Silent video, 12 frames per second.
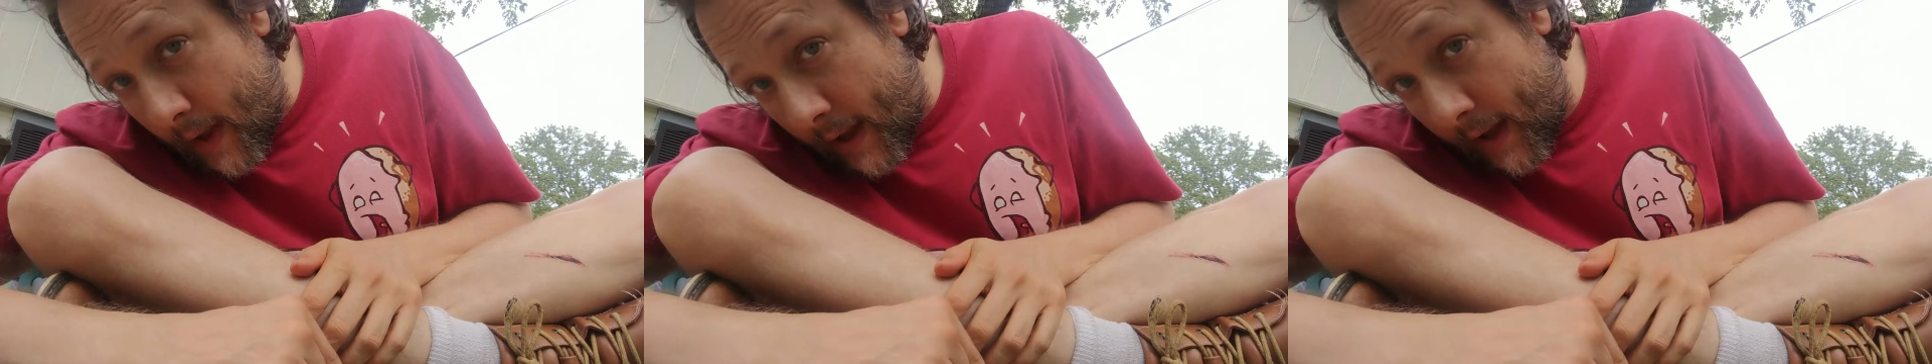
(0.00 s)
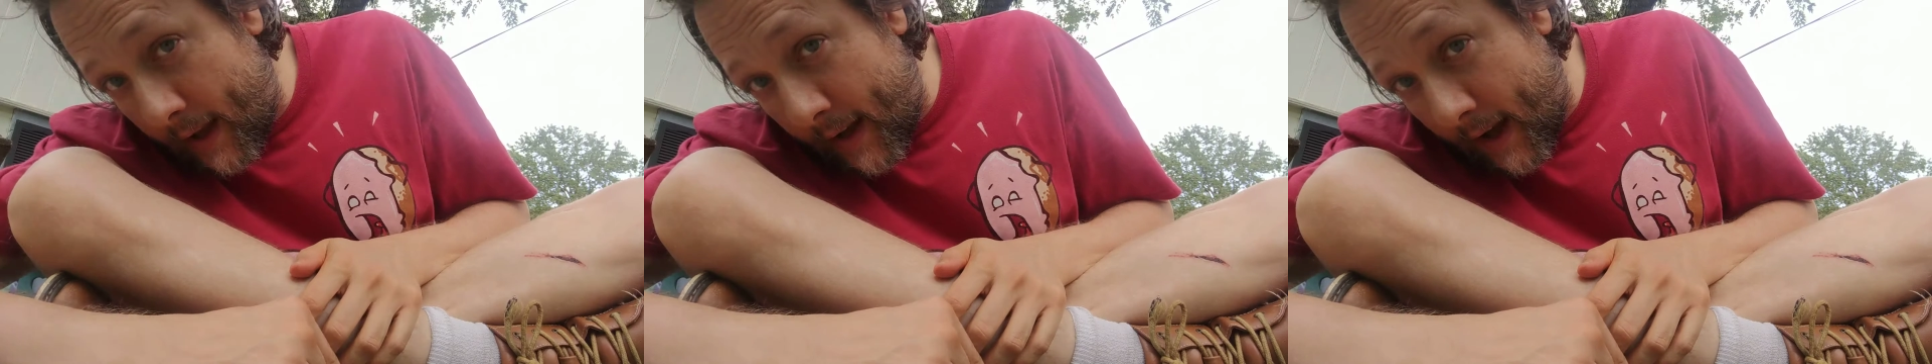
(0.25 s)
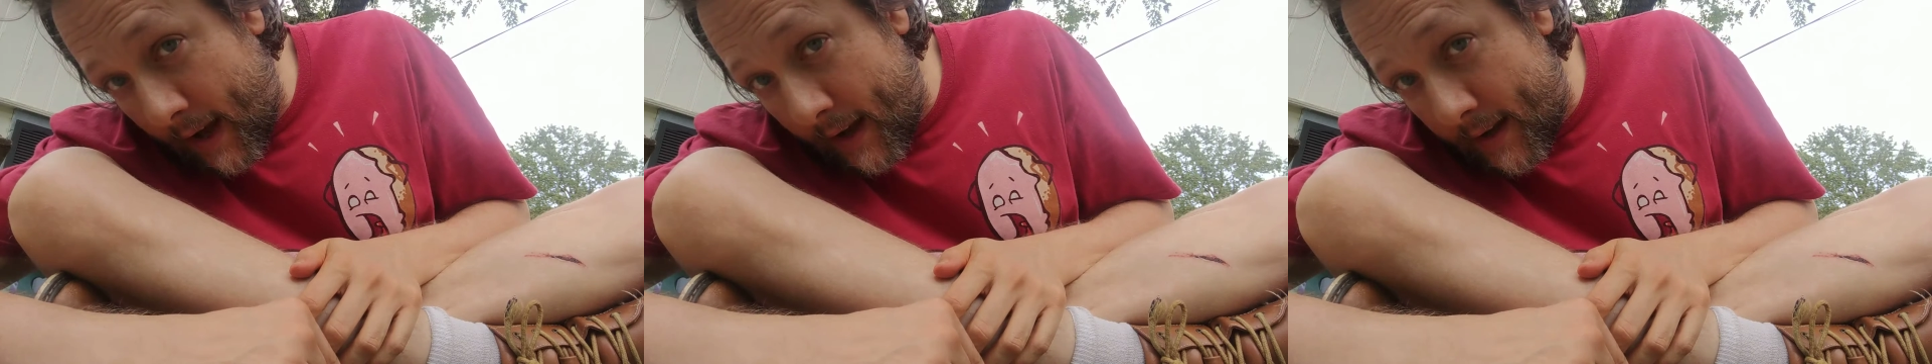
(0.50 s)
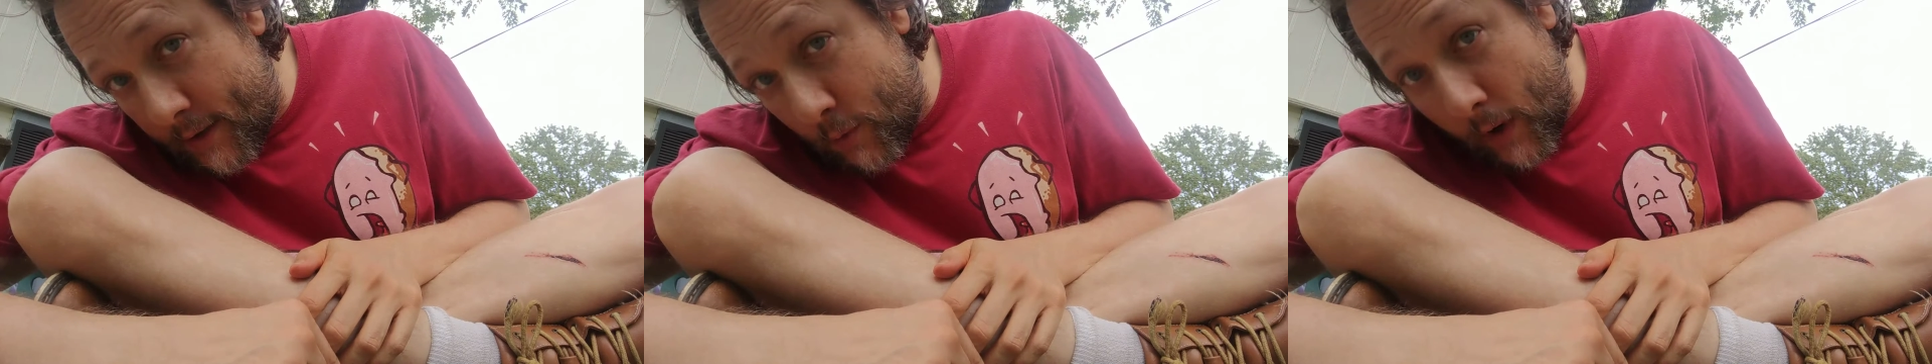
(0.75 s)
Hey, hey
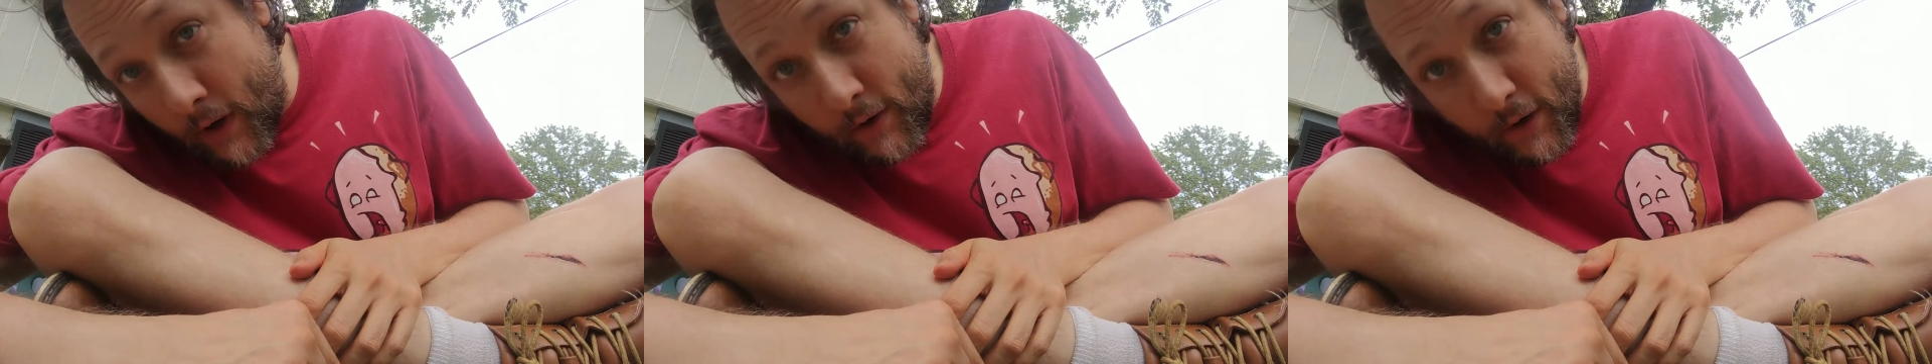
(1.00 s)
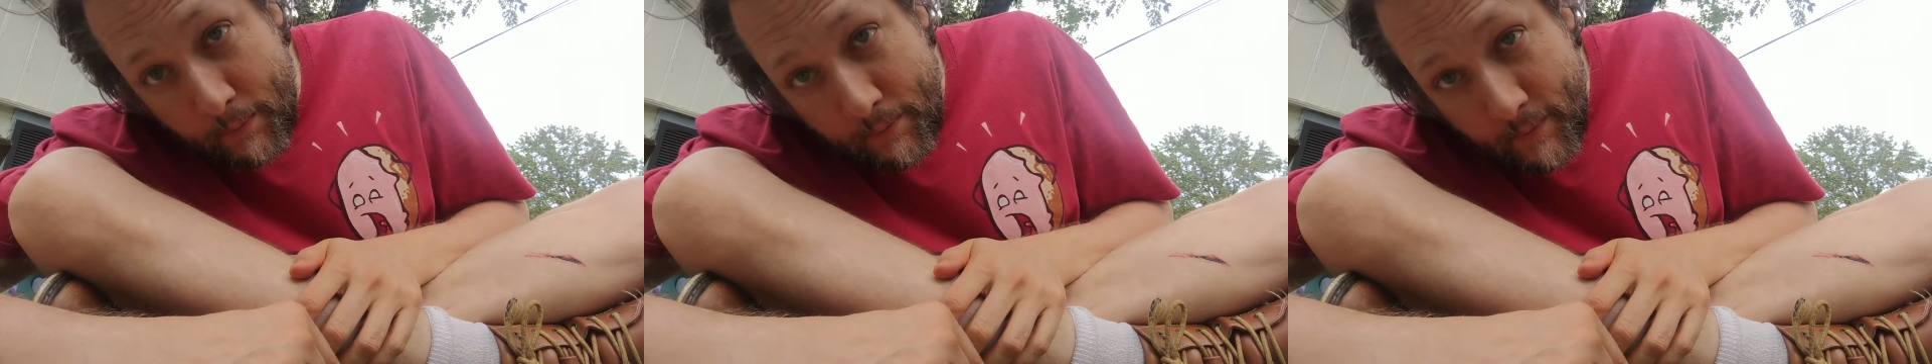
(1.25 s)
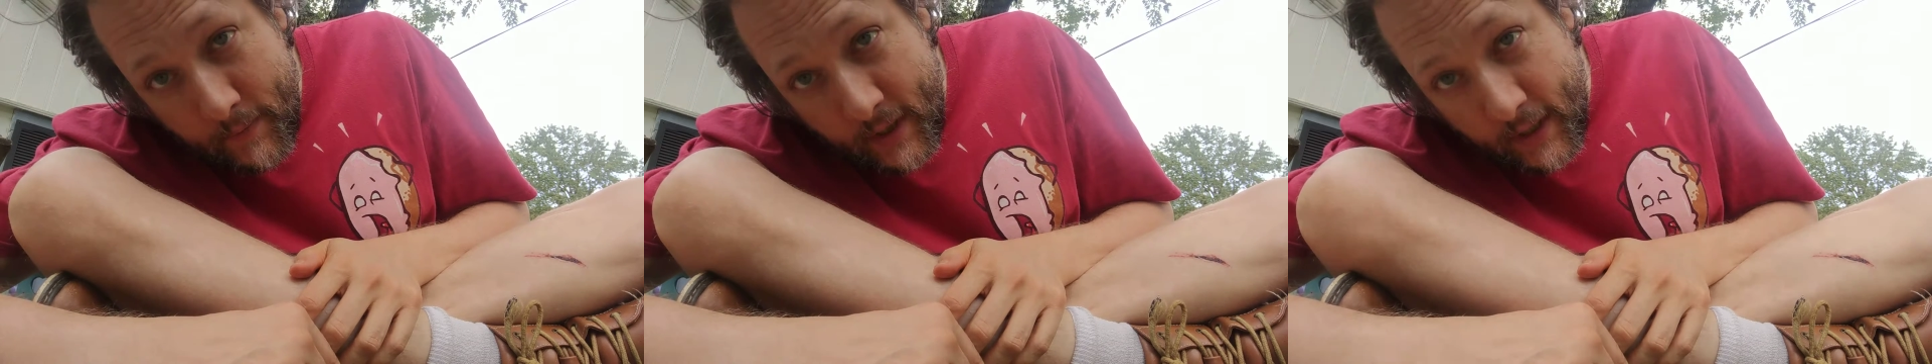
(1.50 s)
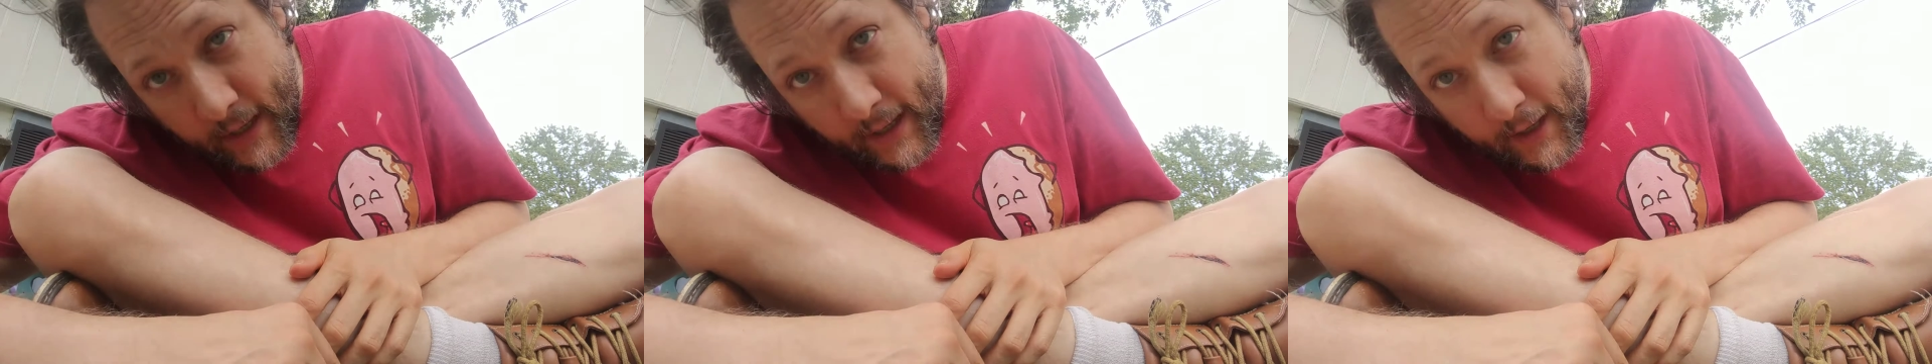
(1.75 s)
guys, welcome
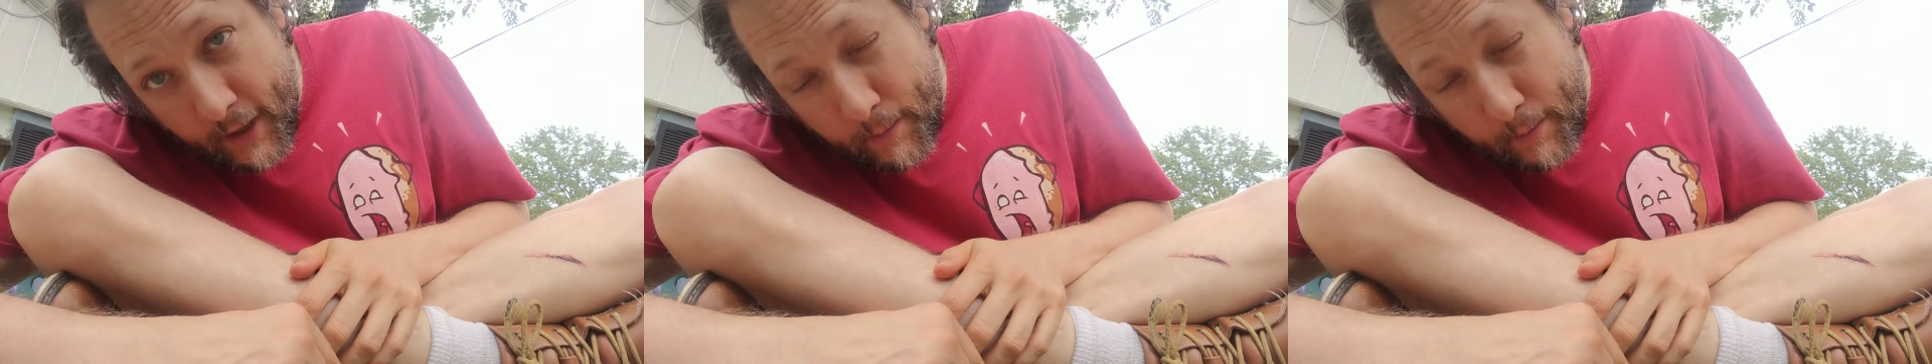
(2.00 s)
to Daily